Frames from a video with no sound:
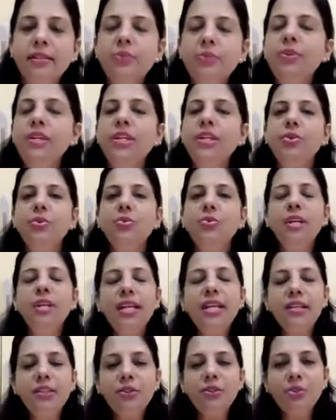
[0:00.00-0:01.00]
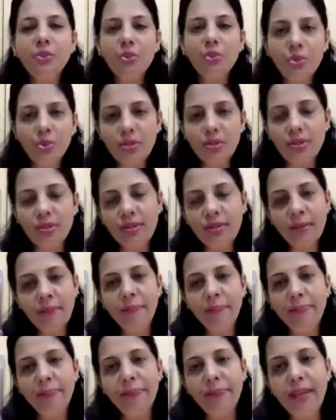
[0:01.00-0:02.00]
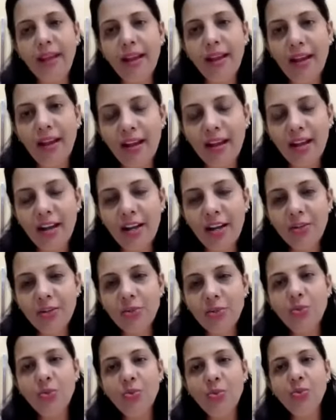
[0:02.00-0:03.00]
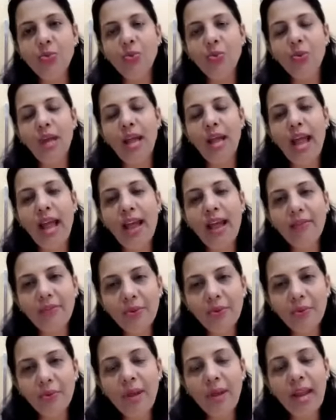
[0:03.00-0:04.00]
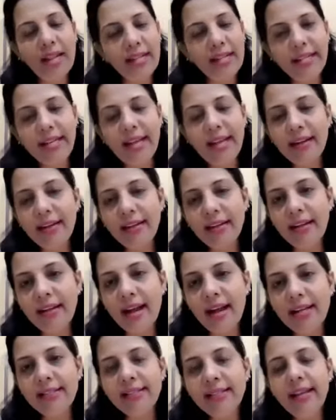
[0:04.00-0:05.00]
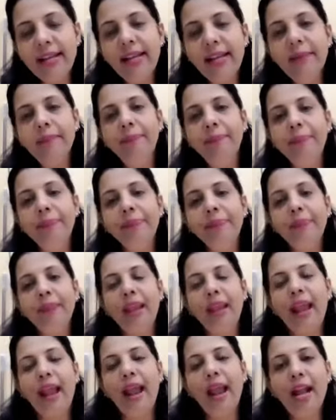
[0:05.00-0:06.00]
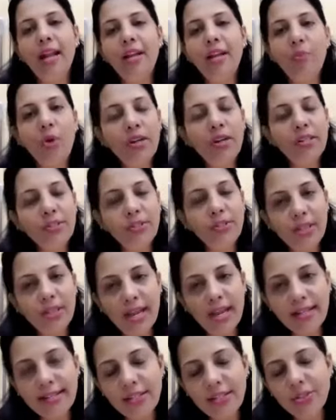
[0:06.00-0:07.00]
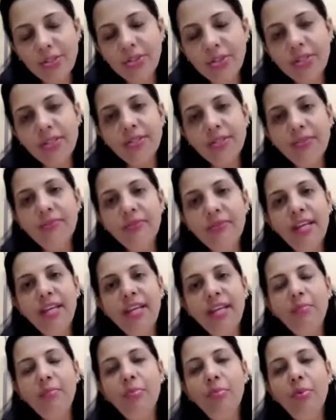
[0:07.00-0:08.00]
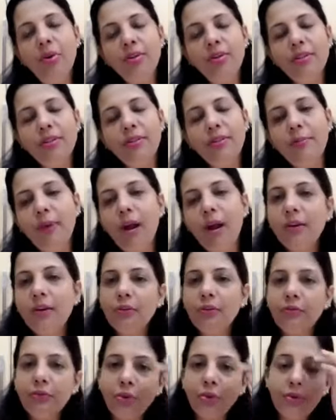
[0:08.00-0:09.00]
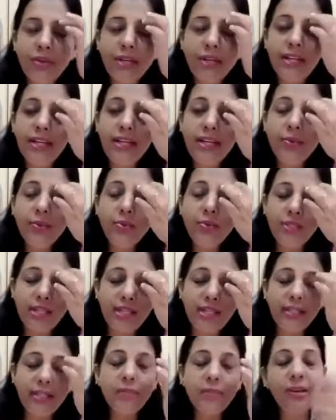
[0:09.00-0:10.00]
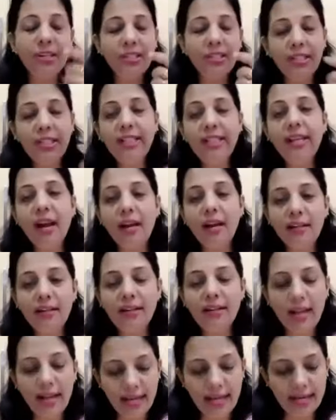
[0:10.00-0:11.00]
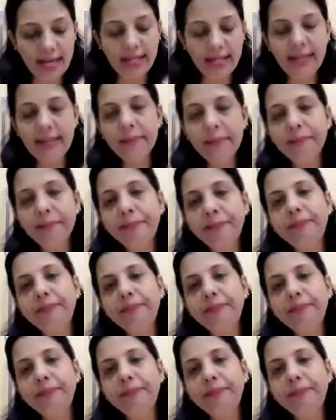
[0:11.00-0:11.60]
You need to eat good to have healthy under eye skin, and moisturization is very important part of your daily routine, especially the under eye area.